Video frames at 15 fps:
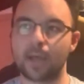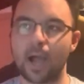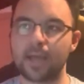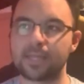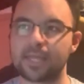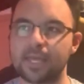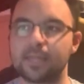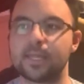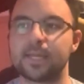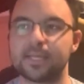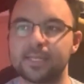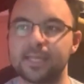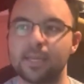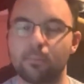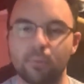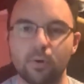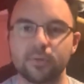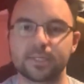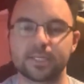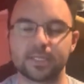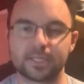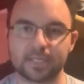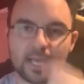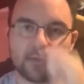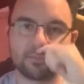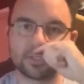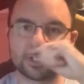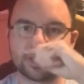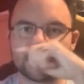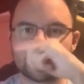I think that Diabolus,
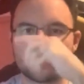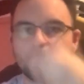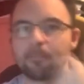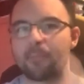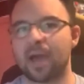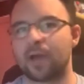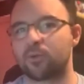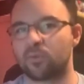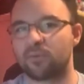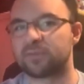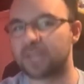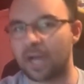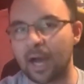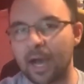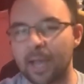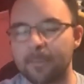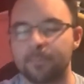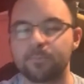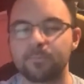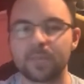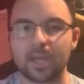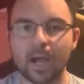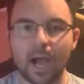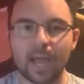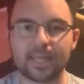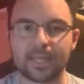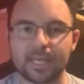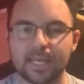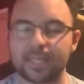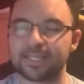it was just a matter of time. I
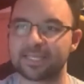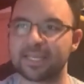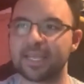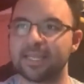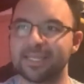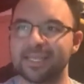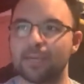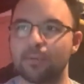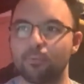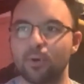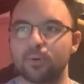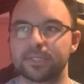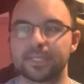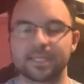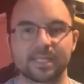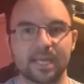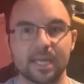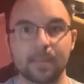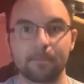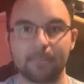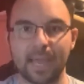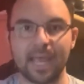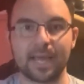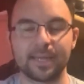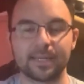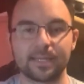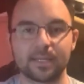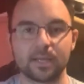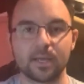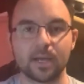think seeing Diabolus getting
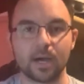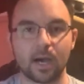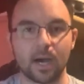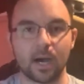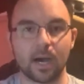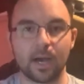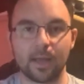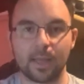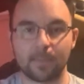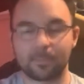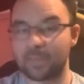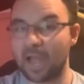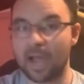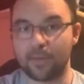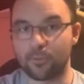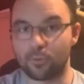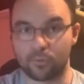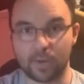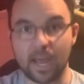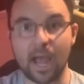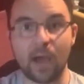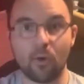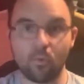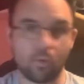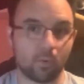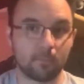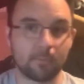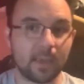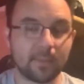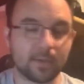banned, either now
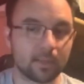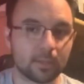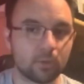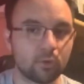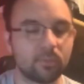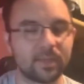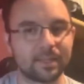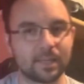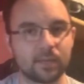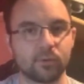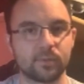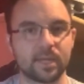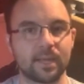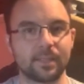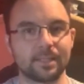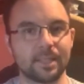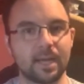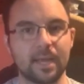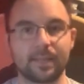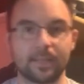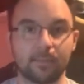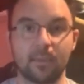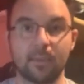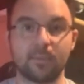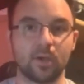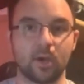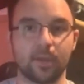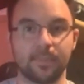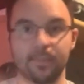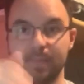or maybe a little bit later down the line, like maybe
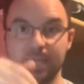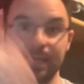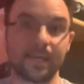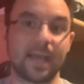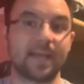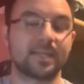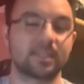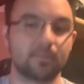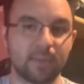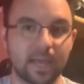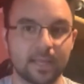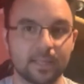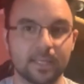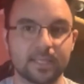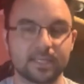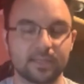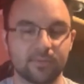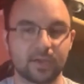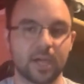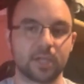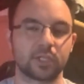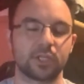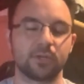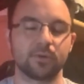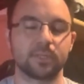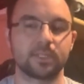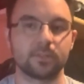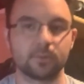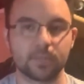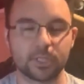on the next ban list, if Kashtira
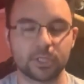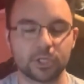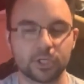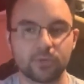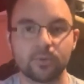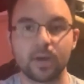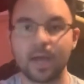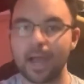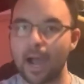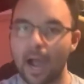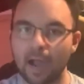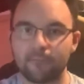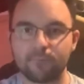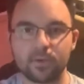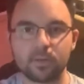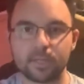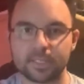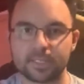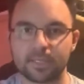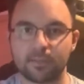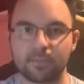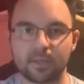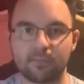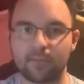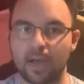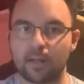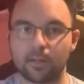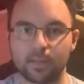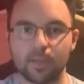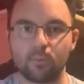is still an issue, I feel is something
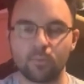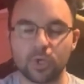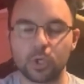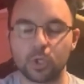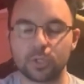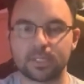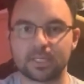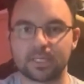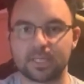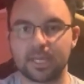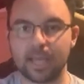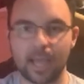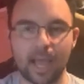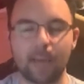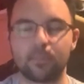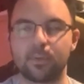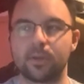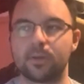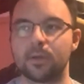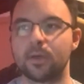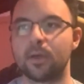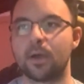valid that we could see happen.